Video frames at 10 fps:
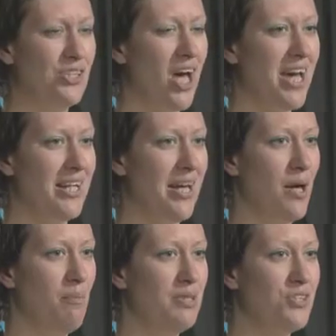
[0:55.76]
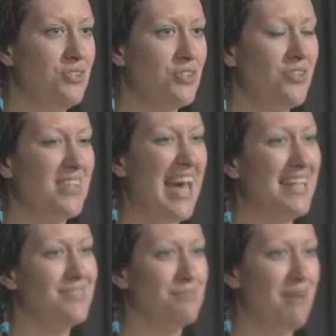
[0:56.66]
China, but during the
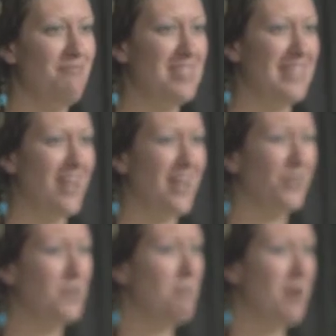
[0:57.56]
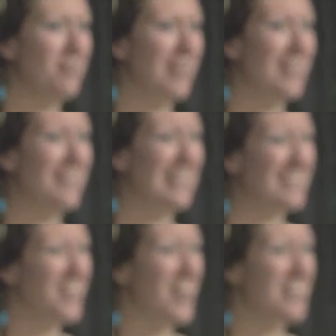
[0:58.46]
end of my visit I got pneumonia and nearly
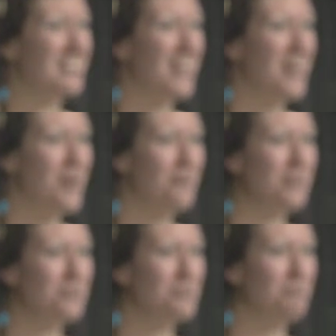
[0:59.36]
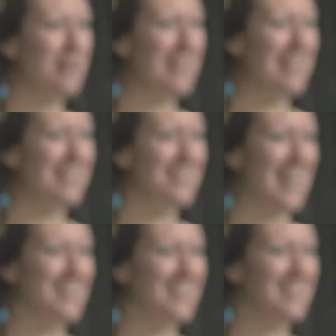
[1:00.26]
died, which was pretty
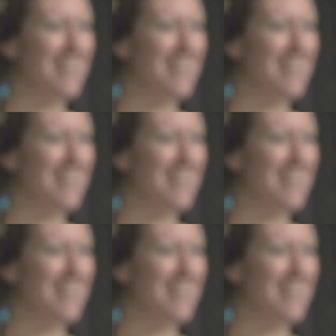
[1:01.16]
intense.